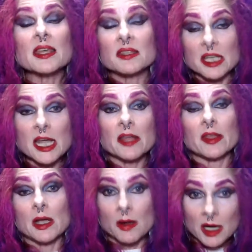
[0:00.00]
Stay
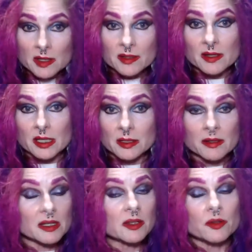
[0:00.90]
the hell out of the sun.
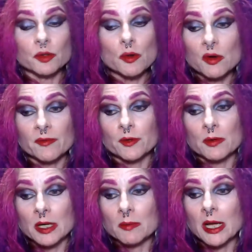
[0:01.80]
Sun's no good for you
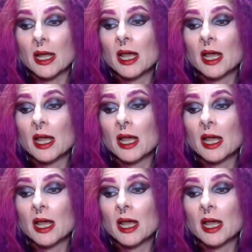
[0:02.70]
anyway.